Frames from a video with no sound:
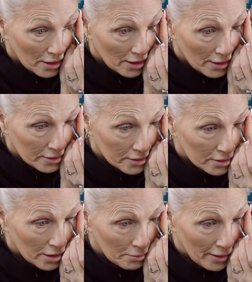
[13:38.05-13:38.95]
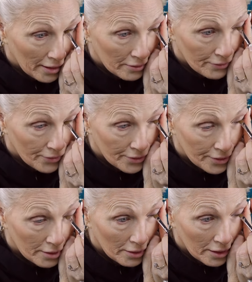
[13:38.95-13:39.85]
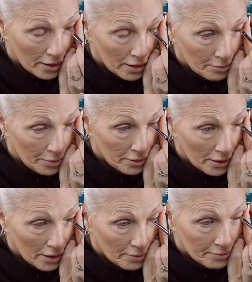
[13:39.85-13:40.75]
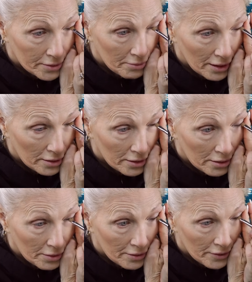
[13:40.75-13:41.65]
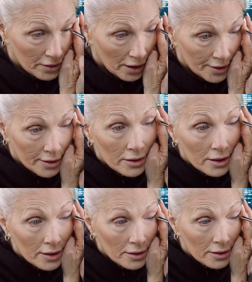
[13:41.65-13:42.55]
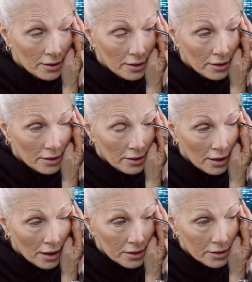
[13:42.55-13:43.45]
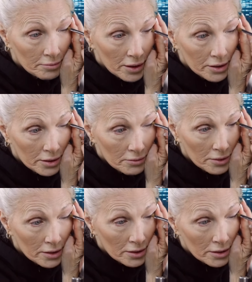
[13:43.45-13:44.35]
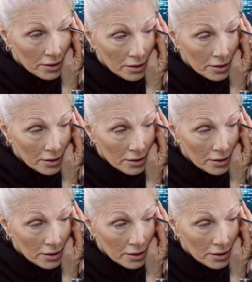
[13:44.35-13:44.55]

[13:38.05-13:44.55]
And I just go back and forth and I kind of pull up to make a little bit of a liner line, a smudgy one.